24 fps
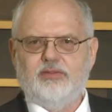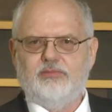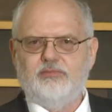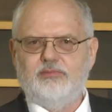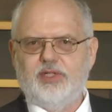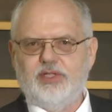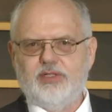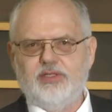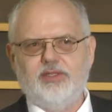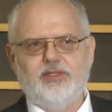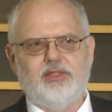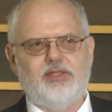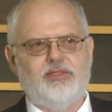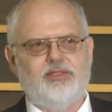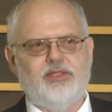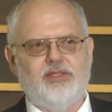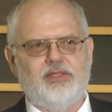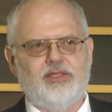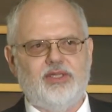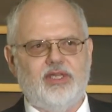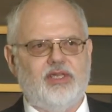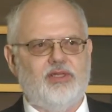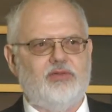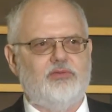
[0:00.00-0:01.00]
business
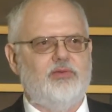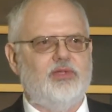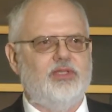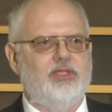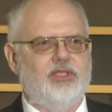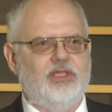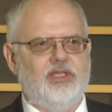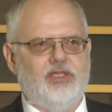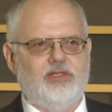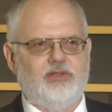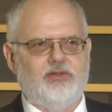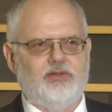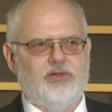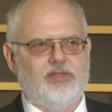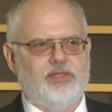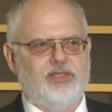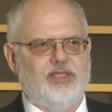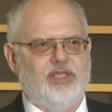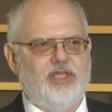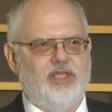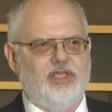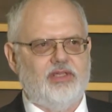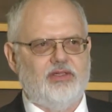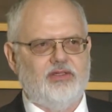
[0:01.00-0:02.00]
does not really
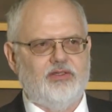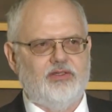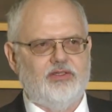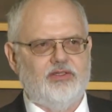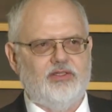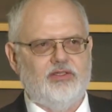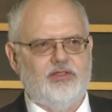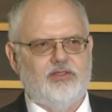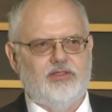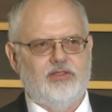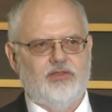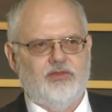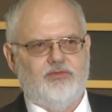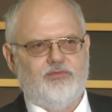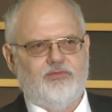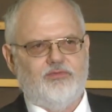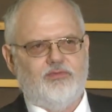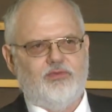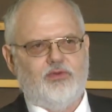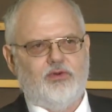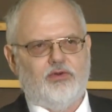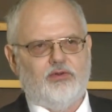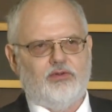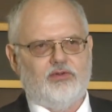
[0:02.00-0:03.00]
understand the
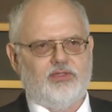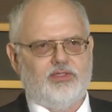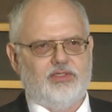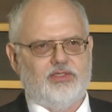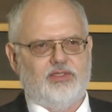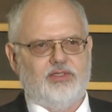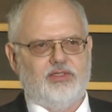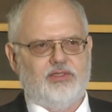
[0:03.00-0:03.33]
full